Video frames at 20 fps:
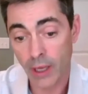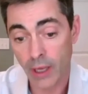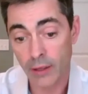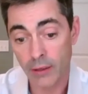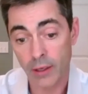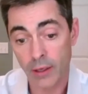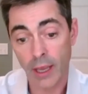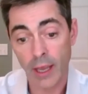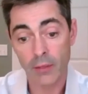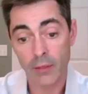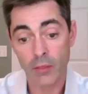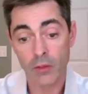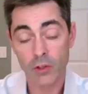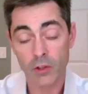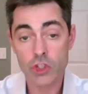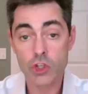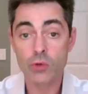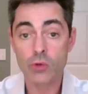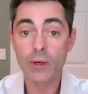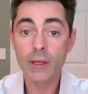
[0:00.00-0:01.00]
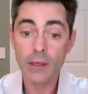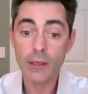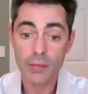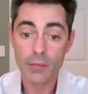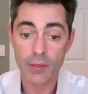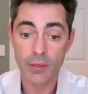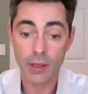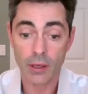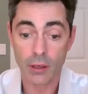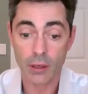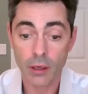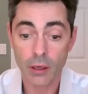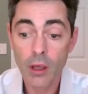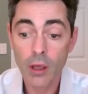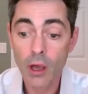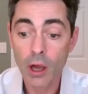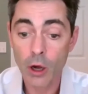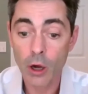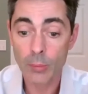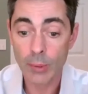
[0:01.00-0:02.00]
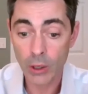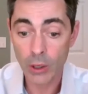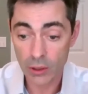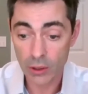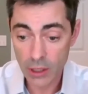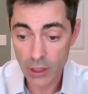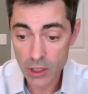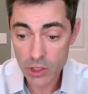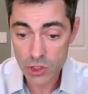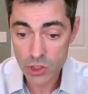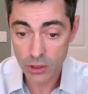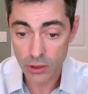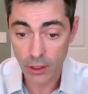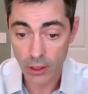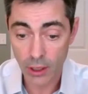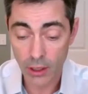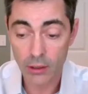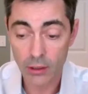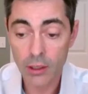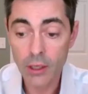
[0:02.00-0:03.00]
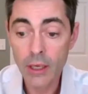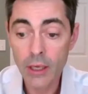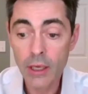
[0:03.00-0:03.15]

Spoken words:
And the tricky thing about a kitchen then